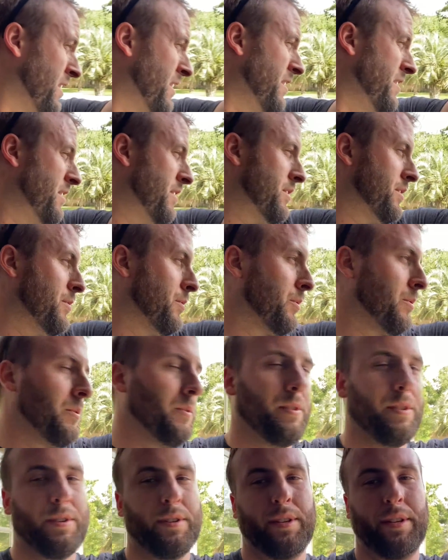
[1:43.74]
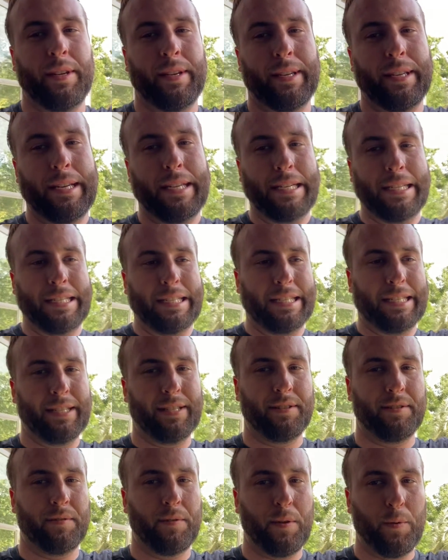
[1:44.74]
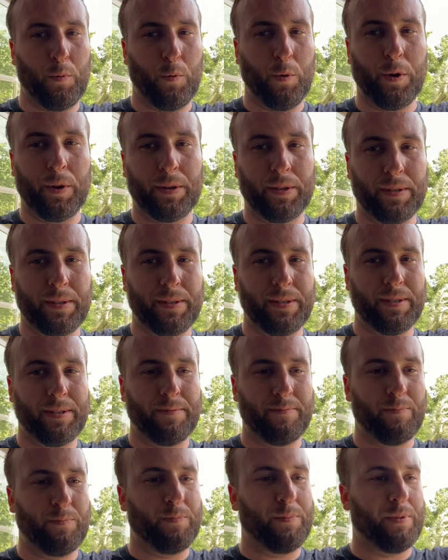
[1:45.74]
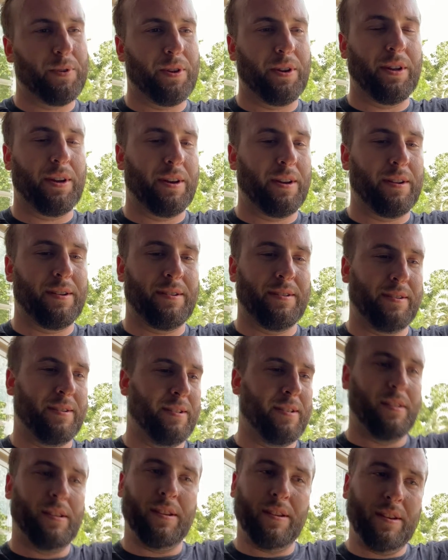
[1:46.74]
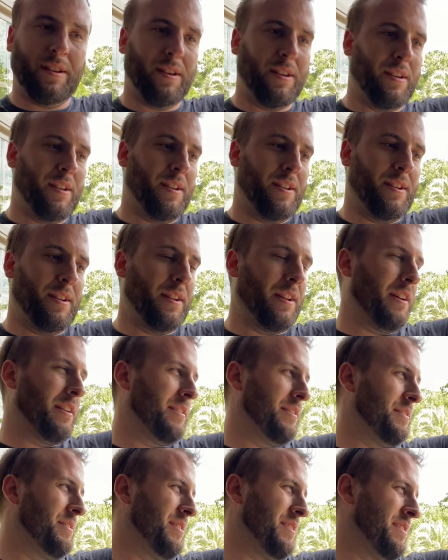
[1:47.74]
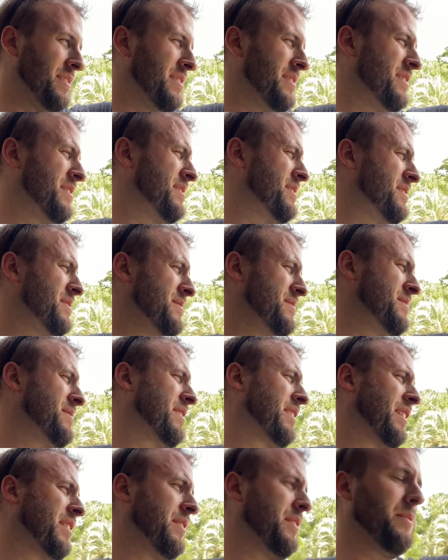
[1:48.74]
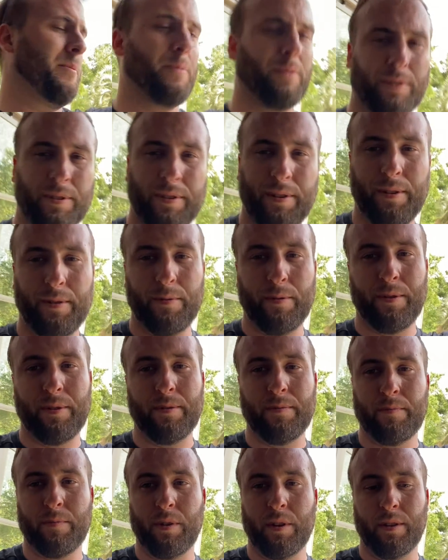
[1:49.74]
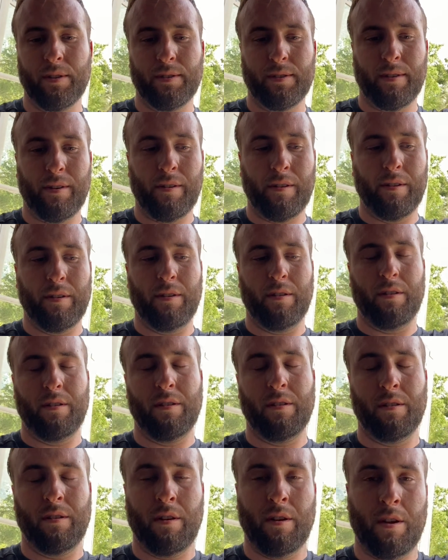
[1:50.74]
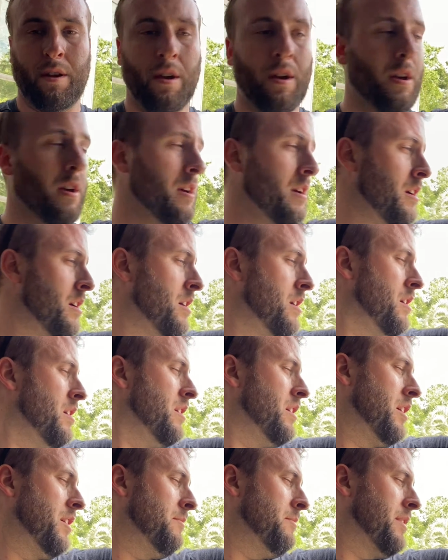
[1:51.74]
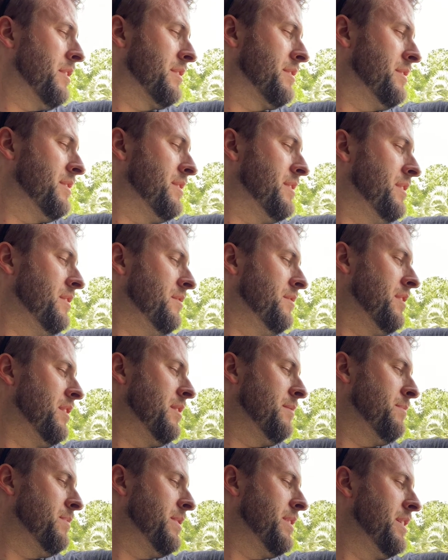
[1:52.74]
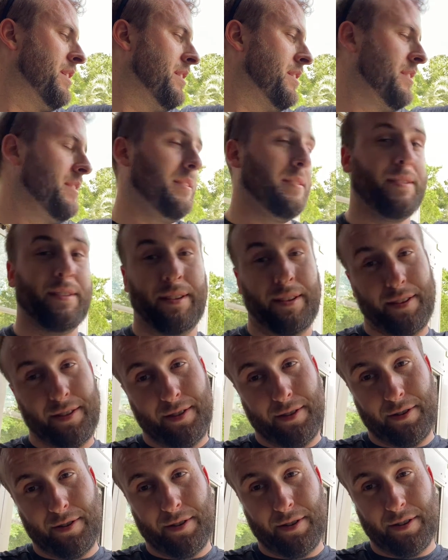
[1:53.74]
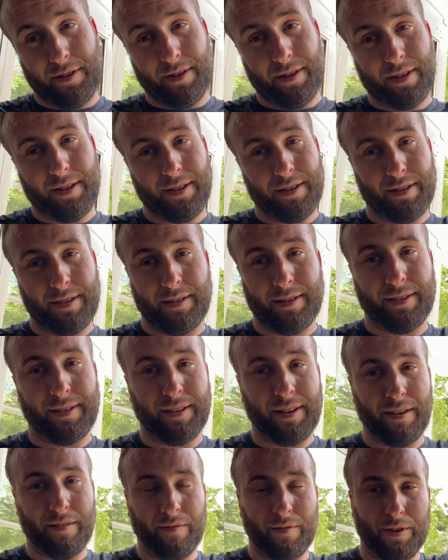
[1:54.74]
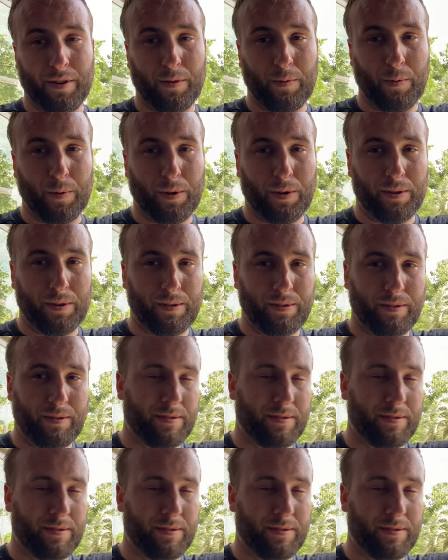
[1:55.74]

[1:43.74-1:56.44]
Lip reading: This snorkel just works, but not easily. So I got a lot of work to do with it, but it's on. The airbox is sealed up. It's in the hood. It's not very well